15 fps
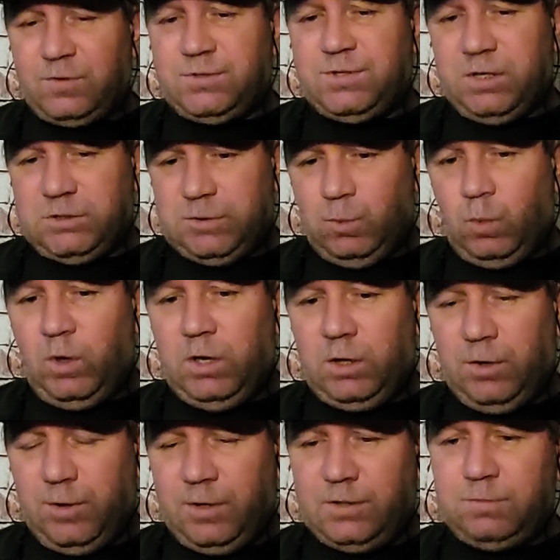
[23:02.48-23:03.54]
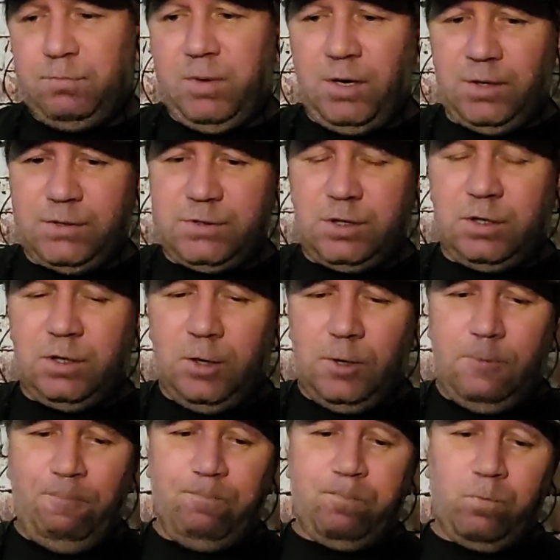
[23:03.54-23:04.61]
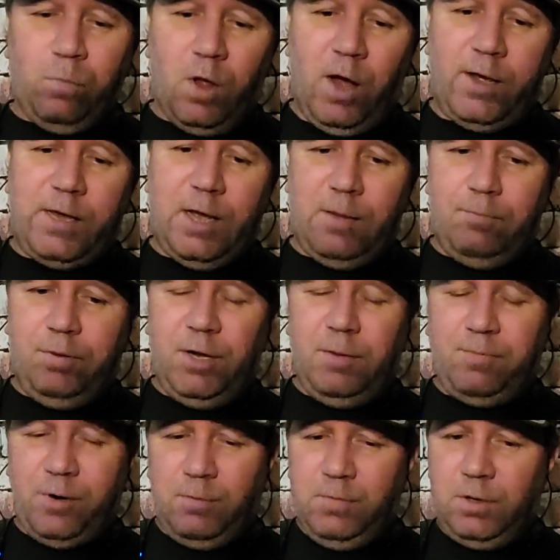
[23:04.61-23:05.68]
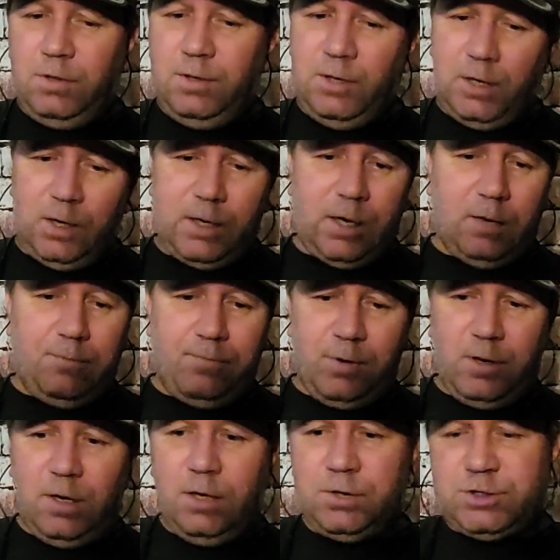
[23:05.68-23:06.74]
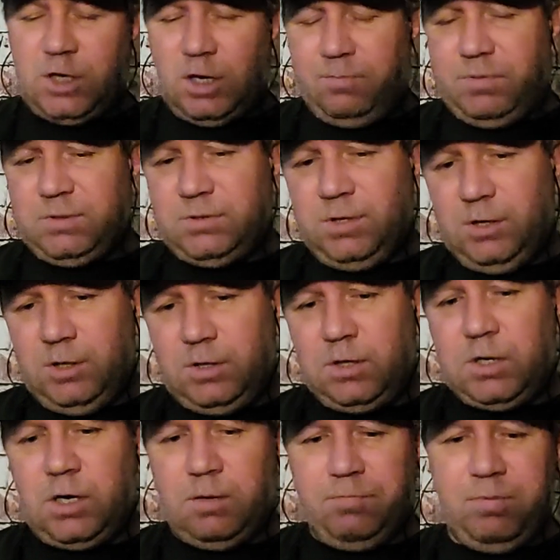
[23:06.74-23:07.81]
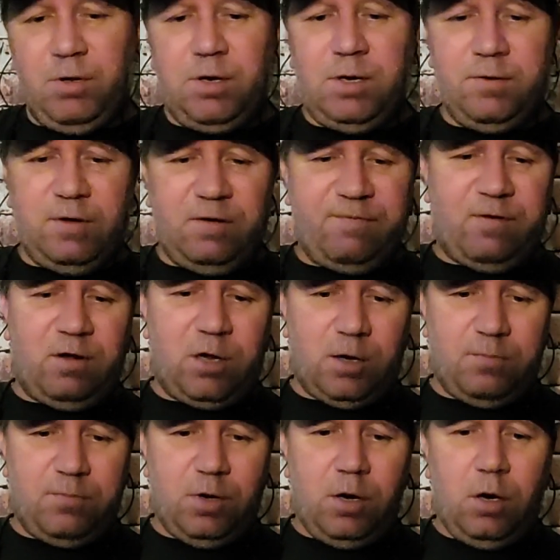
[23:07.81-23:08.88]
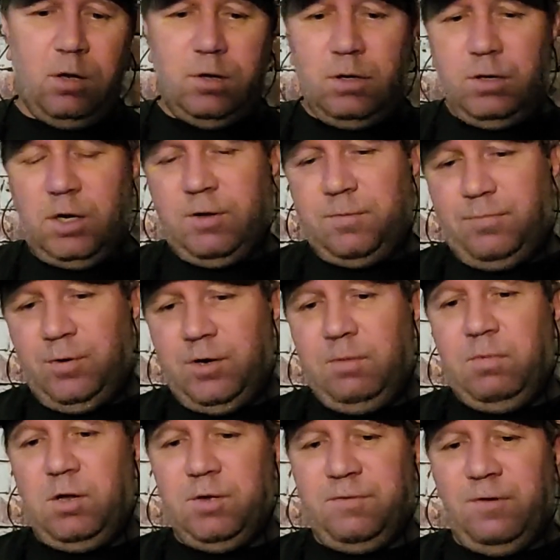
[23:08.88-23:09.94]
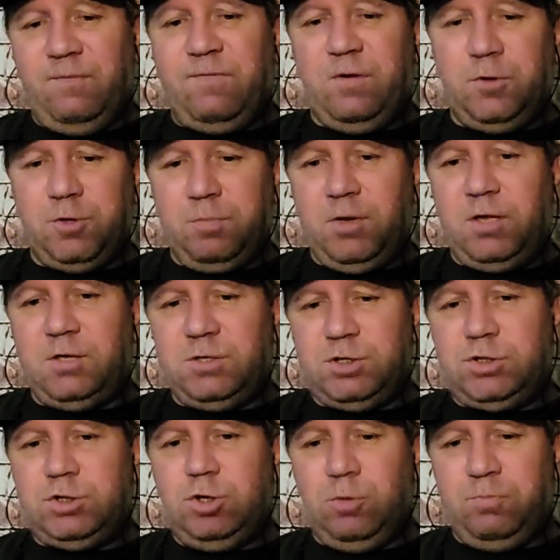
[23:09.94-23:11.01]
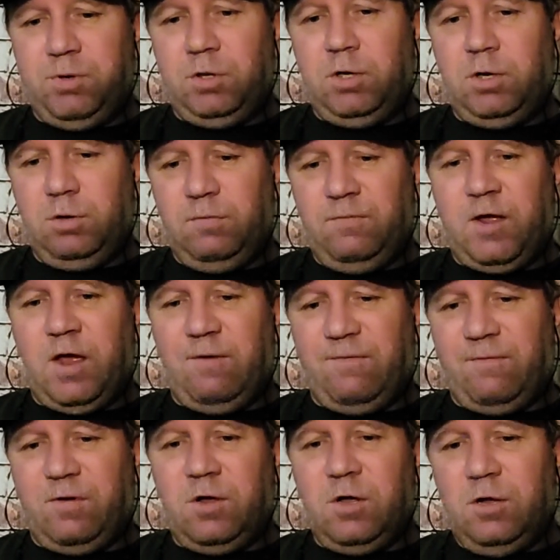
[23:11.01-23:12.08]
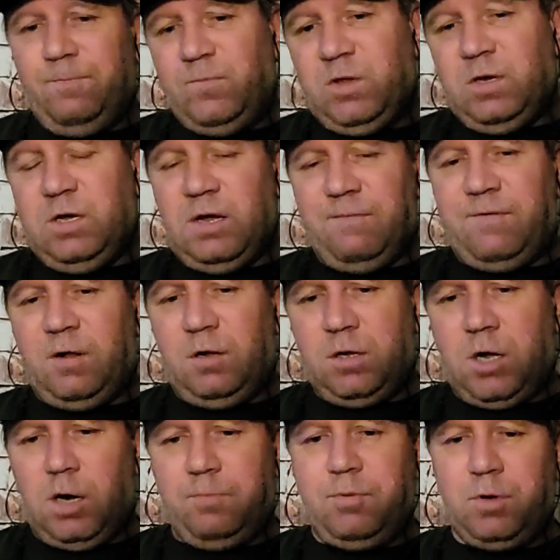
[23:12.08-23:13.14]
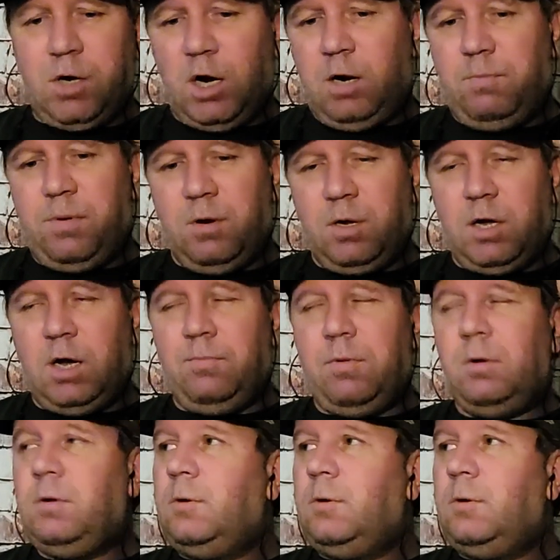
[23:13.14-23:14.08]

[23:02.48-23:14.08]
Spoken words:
or sixth wheel on this bus, and I can't play Premier League, I can't play Champions League, and I can't play FA Cup. And now they're putting me on the field to play this stupid little EFL Cup and Caraboa Cup.